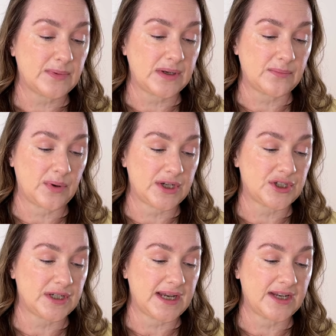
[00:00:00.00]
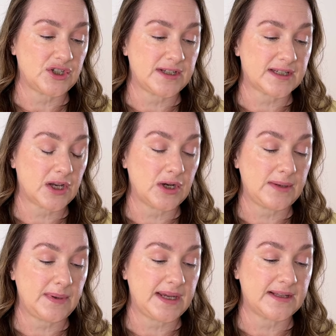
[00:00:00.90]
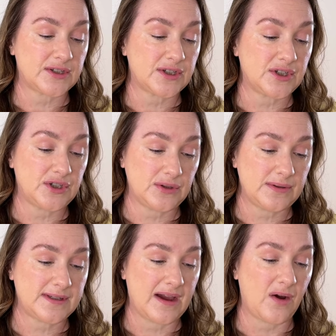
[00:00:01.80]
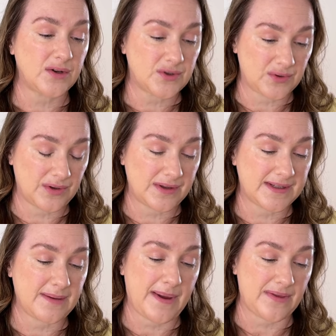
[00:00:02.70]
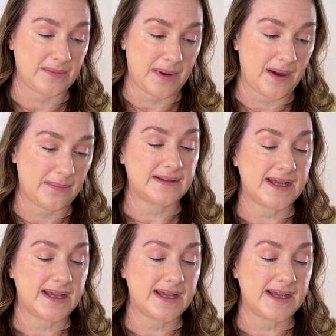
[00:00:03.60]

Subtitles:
impression, and she slowly begins to deduce odd truths about the pub.